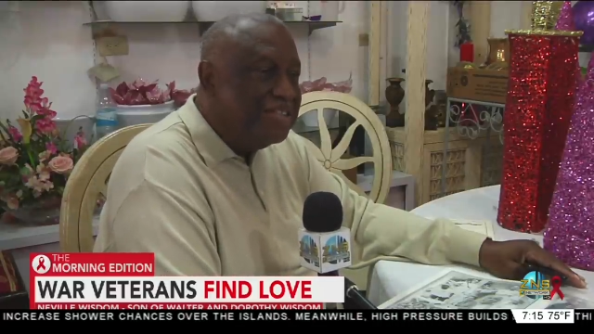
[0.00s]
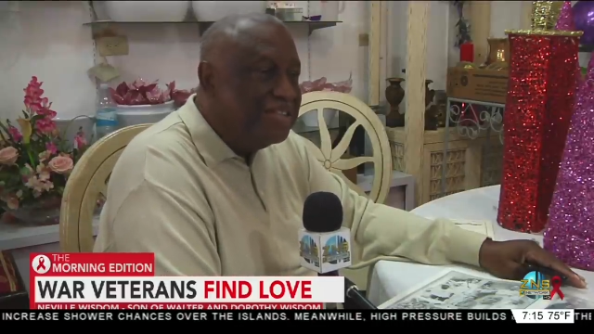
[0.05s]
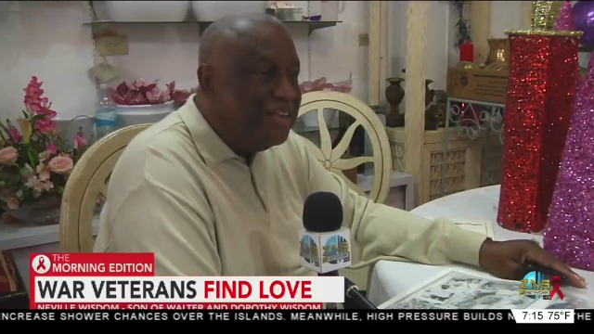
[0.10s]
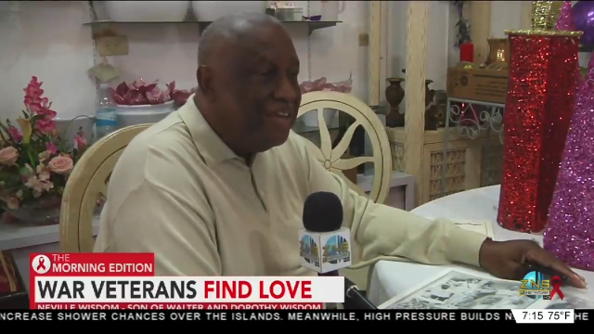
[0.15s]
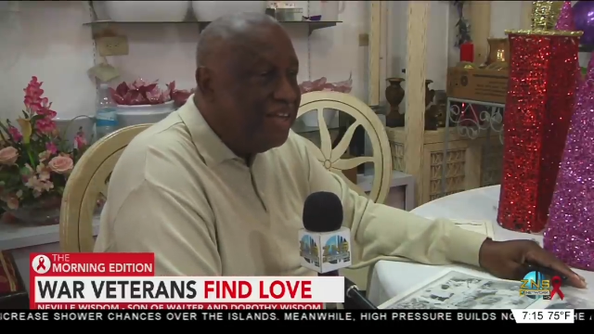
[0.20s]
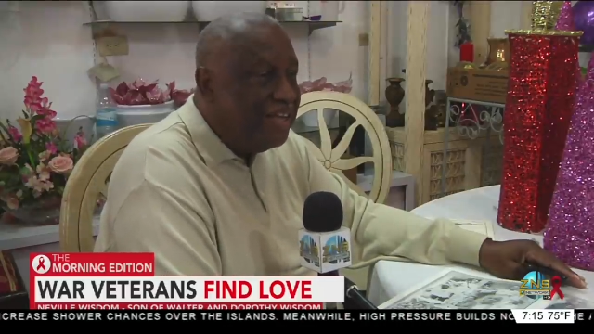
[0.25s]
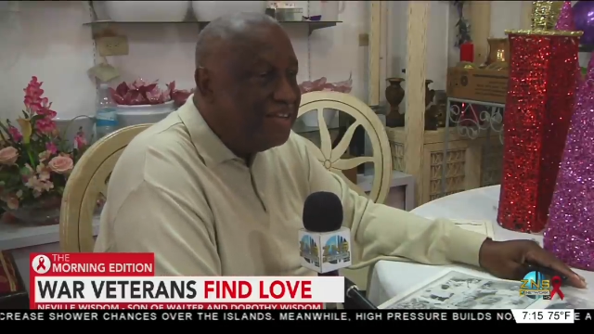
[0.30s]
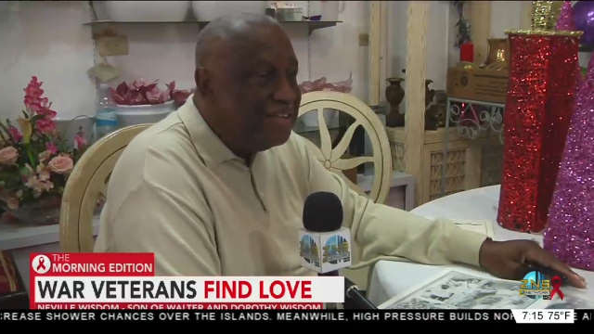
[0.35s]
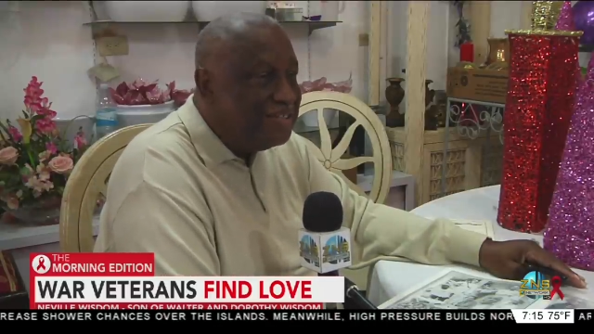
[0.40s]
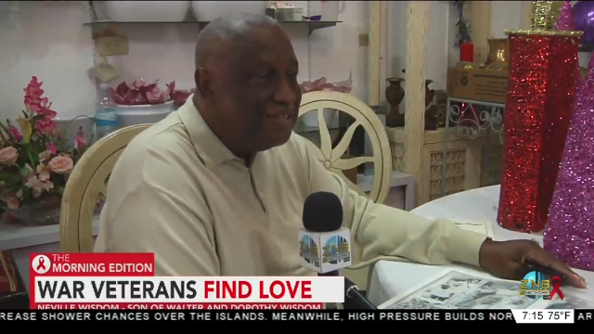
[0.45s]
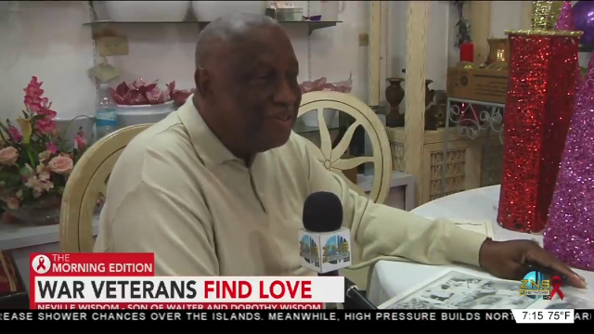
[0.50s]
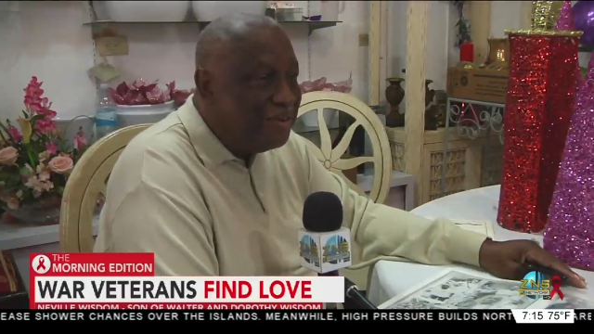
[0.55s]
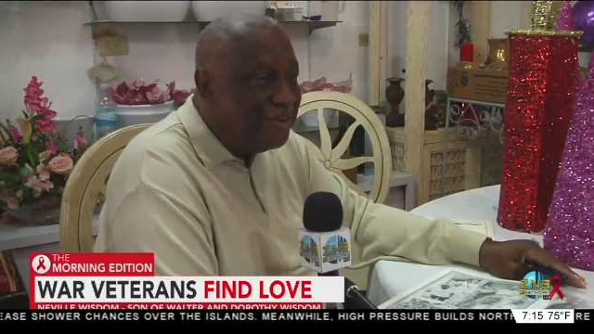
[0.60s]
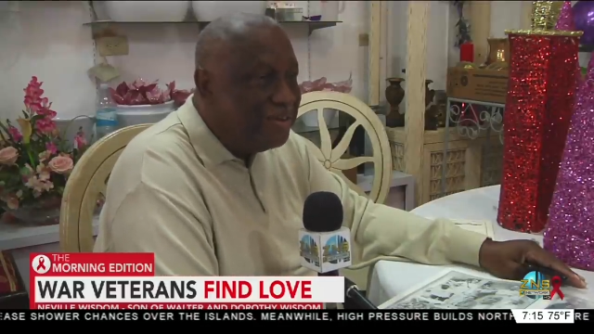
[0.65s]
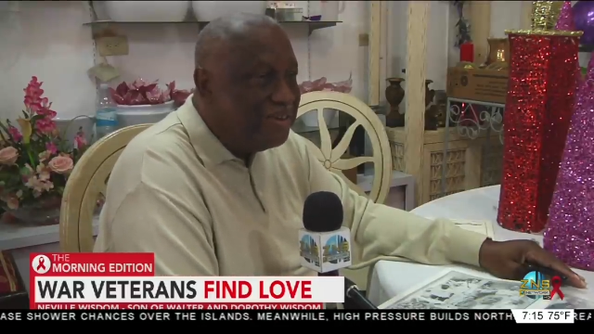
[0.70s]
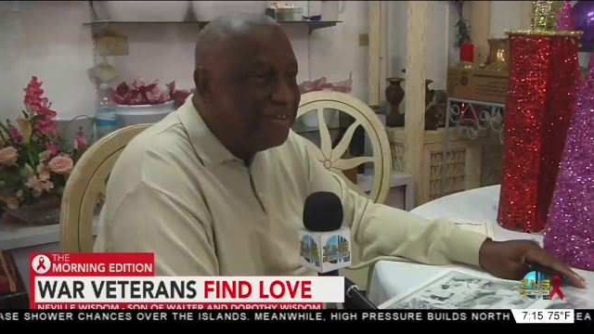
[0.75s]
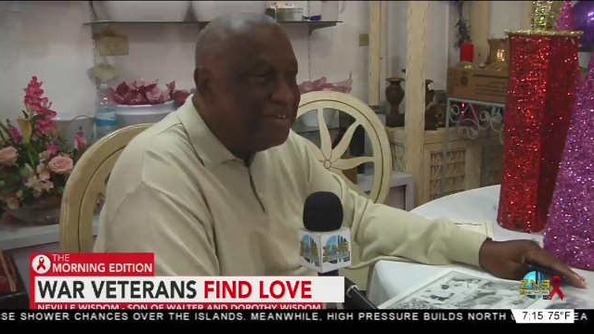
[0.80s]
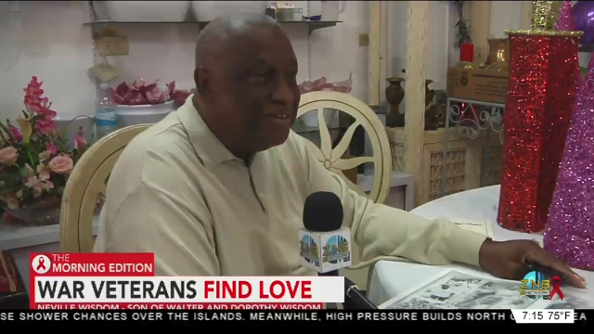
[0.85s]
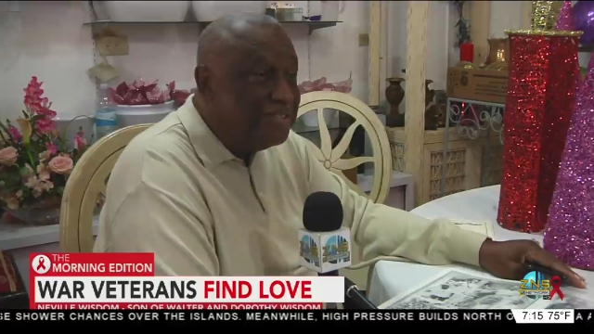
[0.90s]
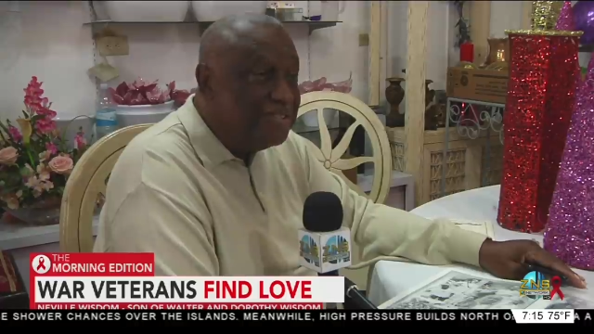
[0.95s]
to let his
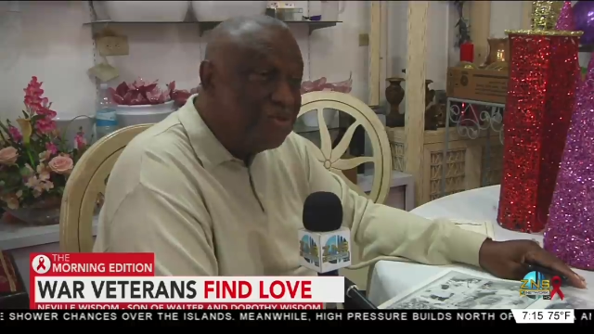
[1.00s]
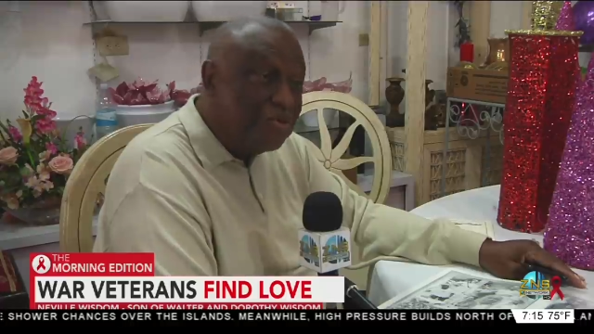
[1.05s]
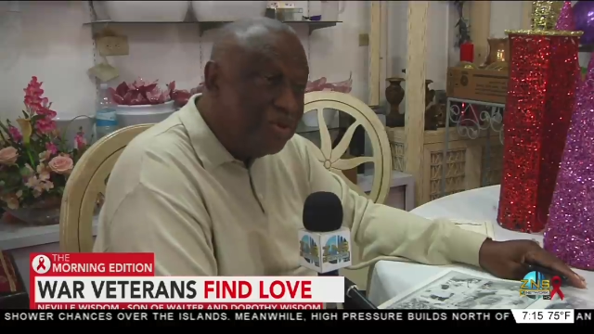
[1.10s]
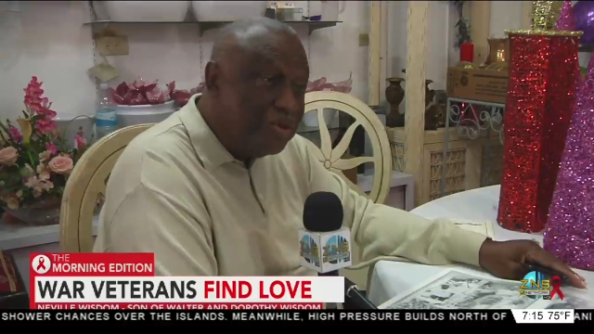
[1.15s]
daughter, his